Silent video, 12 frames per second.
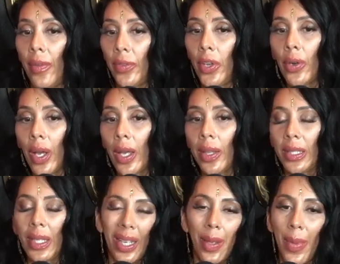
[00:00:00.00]
of yoga, the
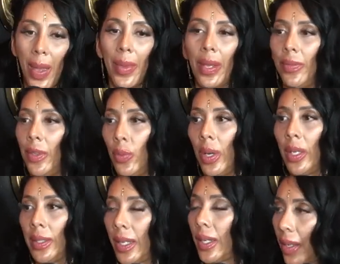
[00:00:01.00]
Ten Commandment, if you will,
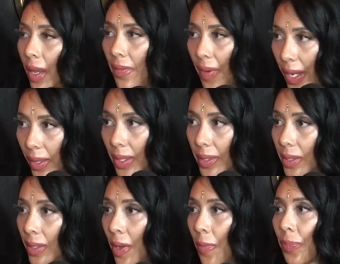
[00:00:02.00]
is like
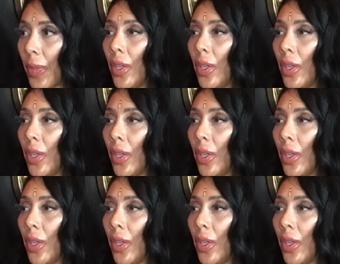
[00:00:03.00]
nonviolence. Yeah.